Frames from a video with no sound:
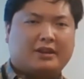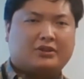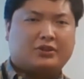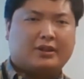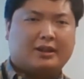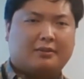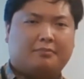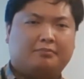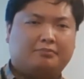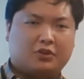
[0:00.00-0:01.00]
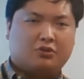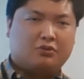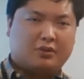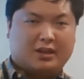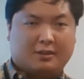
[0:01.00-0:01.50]
want to make sure that
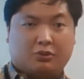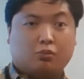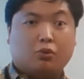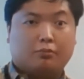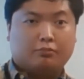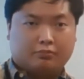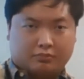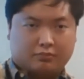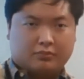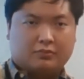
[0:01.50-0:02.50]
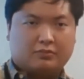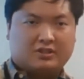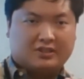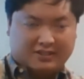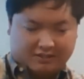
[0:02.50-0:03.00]
you keep the room
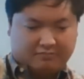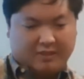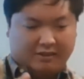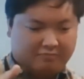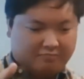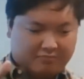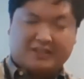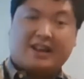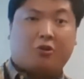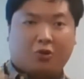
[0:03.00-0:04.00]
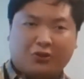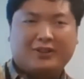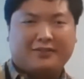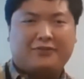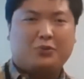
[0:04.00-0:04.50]
like sterile,
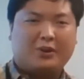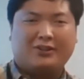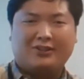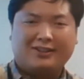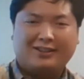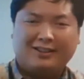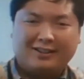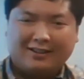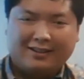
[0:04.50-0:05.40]
if you will.